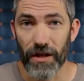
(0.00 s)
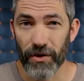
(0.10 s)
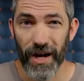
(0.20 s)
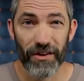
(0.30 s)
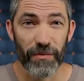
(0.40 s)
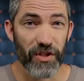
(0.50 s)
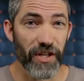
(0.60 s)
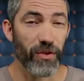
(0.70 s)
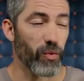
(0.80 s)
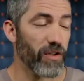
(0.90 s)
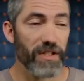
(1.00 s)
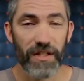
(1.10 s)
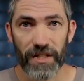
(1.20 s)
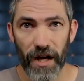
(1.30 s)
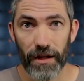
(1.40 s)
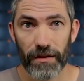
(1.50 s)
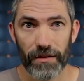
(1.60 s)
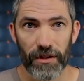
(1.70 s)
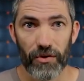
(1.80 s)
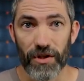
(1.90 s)
know how the machine works inside.
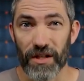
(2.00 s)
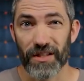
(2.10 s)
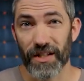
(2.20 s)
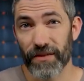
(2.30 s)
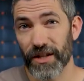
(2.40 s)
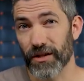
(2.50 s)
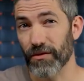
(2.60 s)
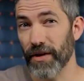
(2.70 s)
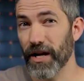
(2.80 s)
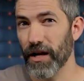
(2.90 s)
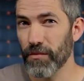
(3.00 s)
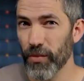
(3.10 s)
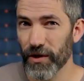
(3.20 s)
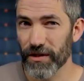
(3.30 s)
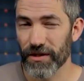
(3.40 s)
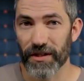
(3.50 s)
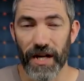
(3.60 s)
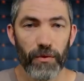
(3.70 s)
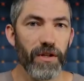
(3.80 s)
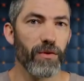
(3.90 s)
You just give it the right input to
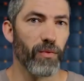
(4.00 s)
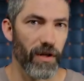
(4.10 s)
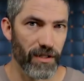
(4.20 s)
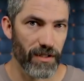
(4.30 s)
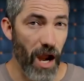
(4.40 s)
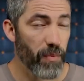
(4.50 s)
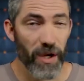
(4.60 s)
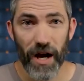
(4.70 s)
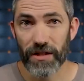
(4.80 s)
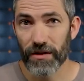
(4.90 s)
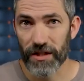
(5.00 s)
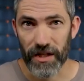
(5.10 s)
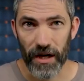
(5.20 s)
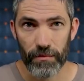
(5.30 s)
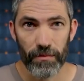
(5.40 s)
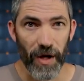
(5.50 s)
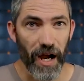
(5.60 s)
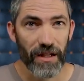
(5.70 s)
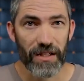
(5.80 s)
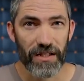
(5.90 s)
get what you want. APIs are the same.
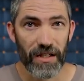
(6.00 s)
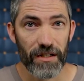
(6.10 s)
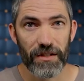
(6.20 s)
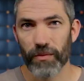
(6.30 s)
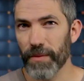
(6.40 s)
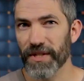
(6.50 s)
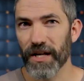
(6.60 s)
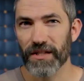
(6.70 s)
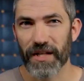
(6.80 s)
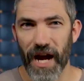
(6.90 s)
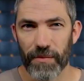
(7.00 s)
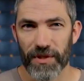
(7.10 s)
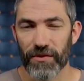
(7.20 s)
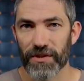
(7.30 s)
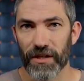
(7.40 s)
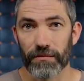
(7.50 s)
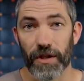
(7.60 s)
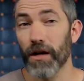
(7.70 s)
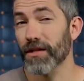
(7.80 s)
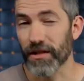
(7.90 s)
Behind the scenes, websites and apps use them
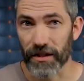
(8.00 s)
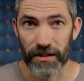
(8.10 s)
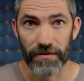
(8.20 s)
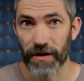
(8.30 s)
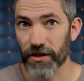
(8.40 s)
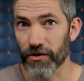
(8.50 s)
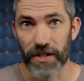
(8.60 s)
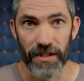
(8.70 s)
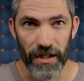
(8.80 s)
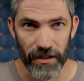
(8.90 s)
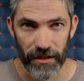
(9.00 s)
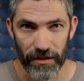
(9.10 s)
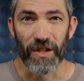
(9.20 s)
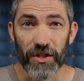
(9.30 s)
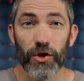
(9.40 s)
constantly to fetch or send data. The